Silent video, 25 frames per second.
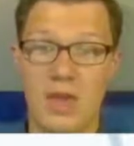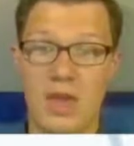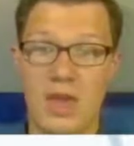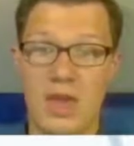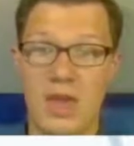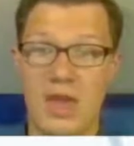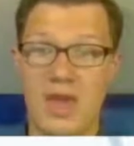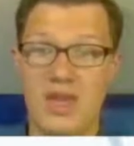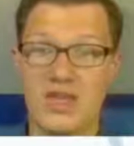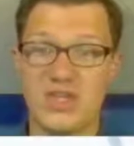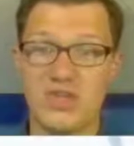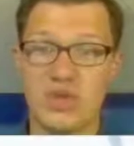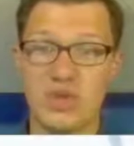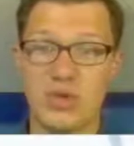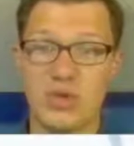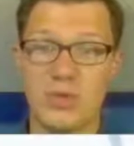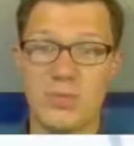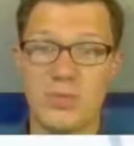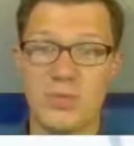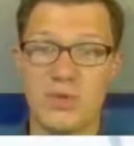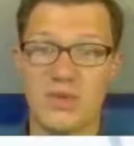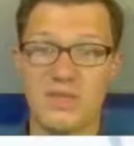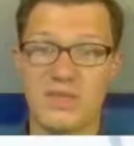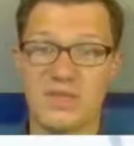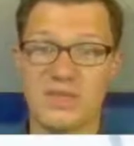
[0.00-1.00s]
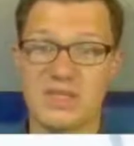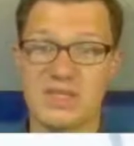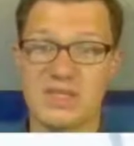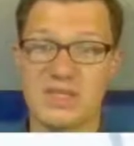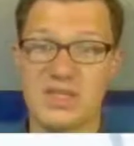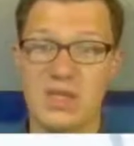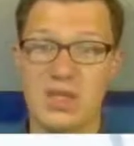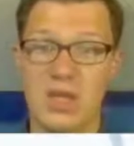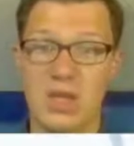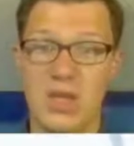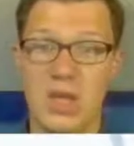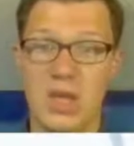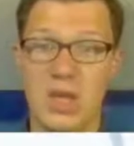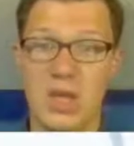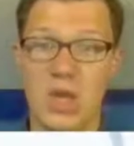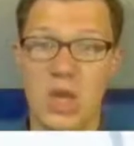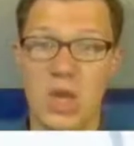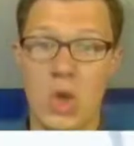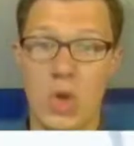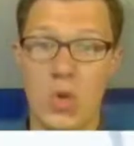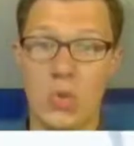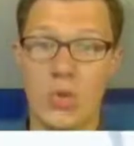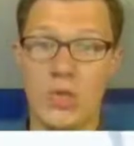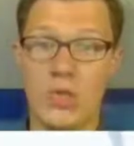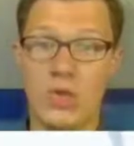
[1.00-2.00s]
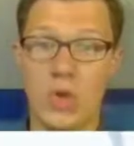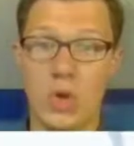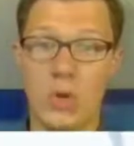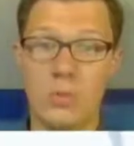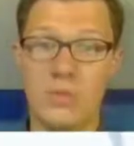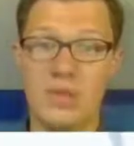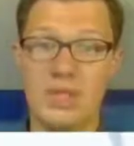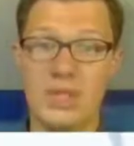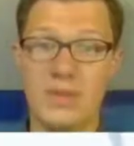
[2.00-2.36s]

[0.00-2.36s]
As noted previously, we normally